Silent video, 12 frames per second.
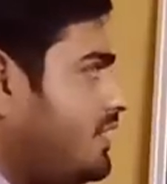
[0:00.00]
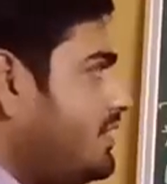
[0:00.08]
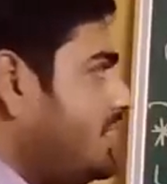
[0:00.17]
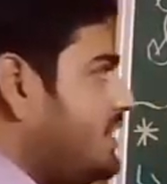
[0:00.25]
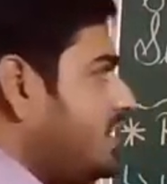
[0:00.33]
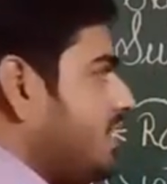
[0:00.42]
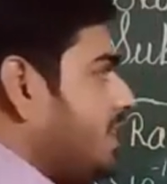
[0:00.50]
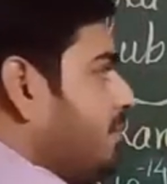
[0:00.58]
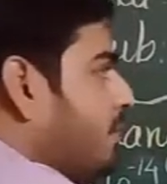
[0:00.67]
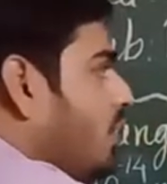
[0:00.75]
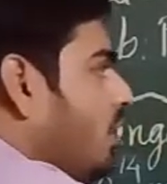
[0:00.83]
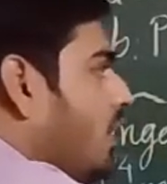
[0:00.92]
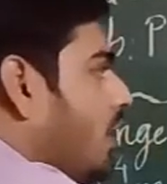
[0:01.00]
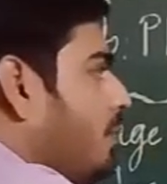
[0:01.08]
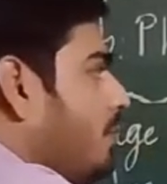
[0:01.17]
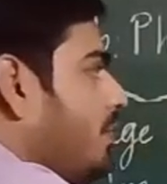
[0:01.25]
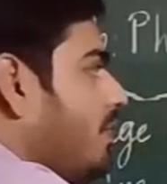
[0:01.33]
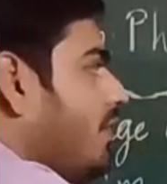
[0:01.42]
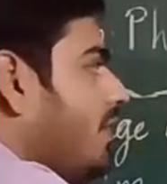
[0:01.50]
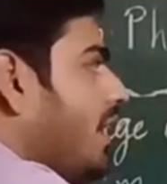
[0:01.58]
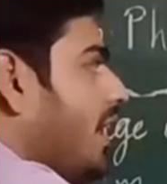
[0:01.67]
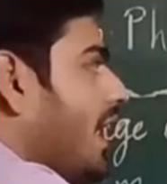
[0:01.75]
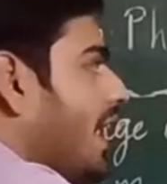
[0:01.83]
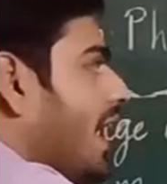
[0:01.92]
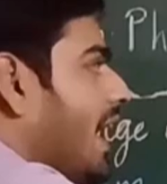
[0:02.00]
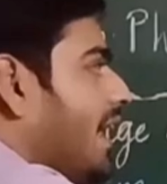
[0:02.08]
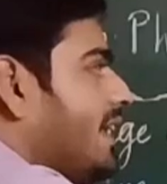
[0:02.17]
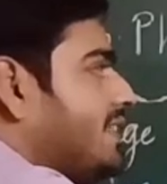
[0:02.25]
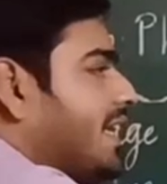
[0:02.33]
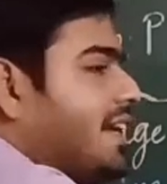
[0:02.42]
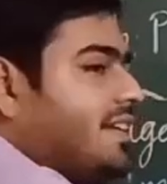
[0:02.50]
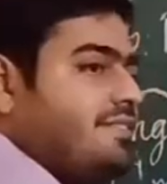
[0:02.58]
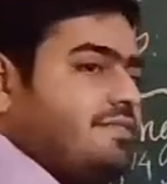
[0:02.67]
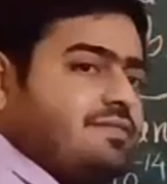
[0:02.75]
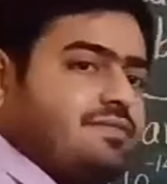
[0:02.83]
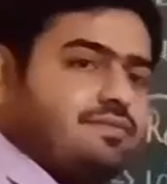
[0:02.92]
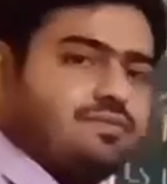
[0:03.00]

this is the symbol of arc second.